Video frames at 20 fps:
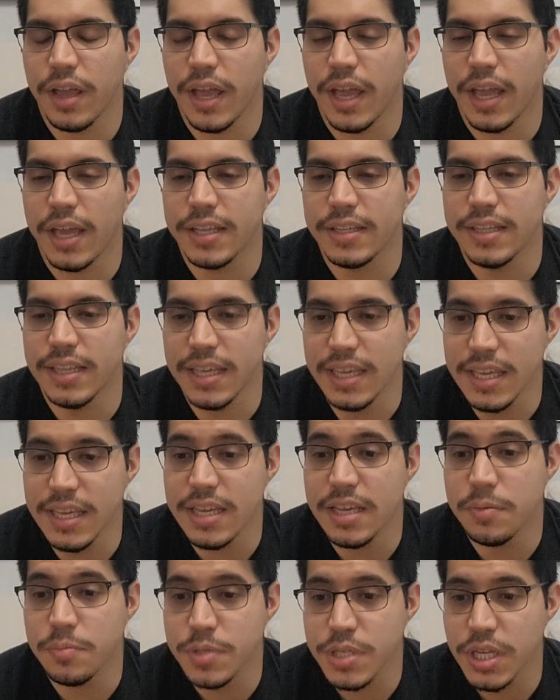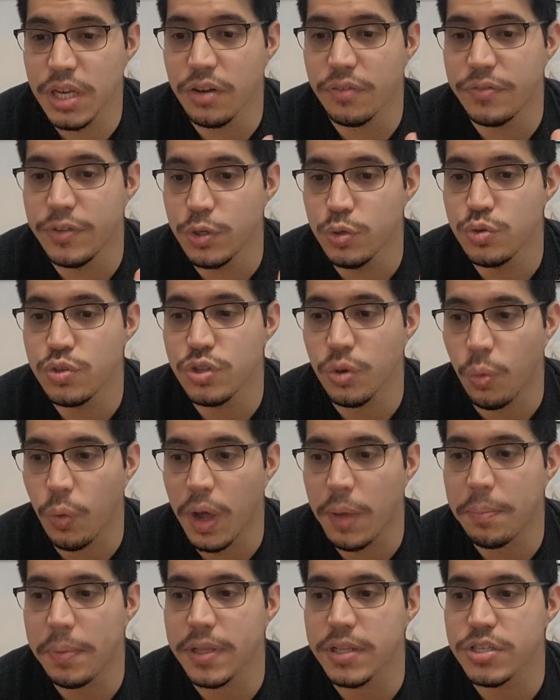And he himself used the
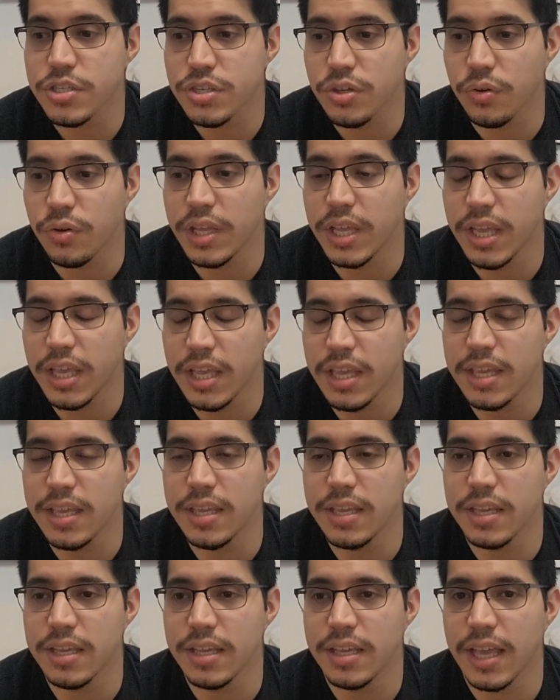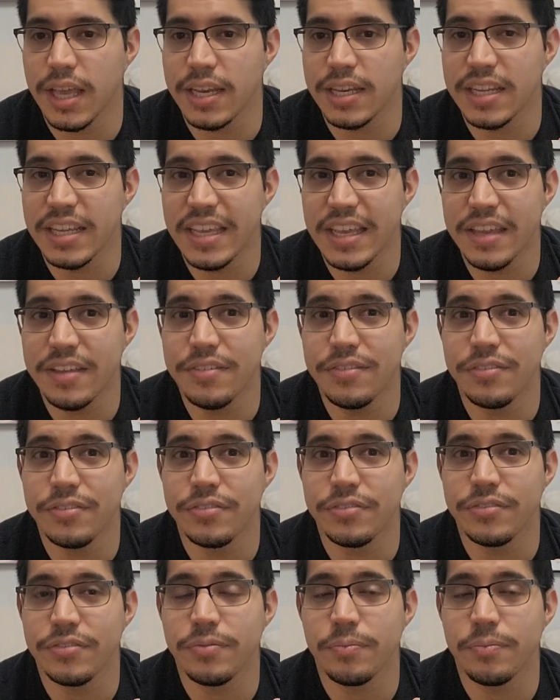weapon so he can give